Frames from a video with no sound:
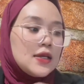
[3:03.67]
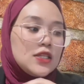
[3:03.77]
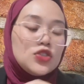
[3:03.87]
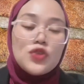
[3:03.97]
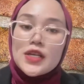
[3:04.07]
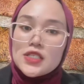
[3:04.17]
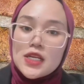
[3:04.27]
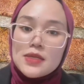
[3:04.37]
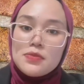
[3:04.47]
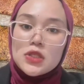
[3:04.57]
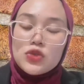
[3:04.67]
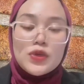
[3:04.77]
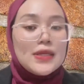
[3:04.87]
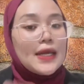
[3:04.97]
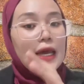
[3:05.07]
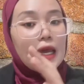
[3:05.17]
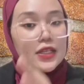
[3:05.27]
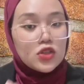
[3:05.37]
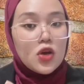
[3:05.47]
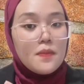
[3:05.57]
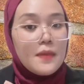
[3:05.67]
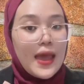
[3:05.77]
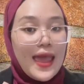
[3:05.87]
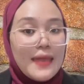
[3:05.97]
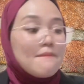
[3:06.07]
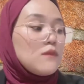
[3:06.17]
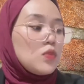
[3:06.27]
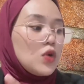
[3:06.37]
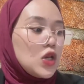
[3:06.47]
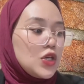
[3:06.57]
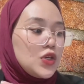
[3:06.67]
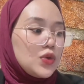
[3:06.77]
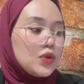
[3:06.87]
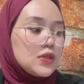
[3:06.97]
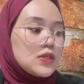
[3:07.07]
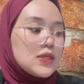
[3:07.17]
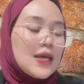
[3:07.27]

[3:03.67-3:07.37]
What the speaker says: interaction between atom and molecules.